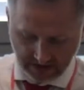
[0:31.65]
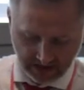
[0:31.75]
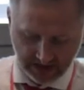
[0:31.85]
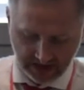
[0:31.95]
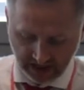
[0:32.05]

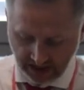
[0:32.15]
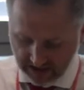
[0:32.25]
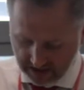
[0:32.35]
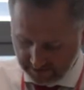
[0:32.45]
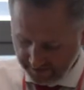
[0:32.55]
a
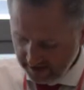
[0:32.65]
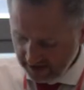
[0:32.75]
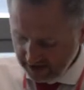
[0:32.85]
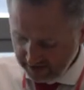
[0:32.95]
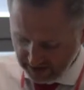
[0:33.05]

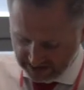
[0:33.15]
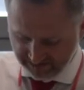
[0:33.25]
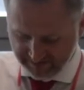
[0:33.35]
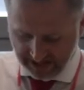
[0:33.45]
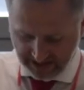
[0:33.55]
piece
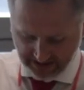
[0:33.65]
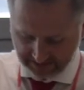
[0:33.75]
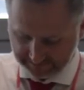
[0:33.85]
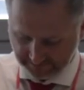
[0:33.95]
of metal.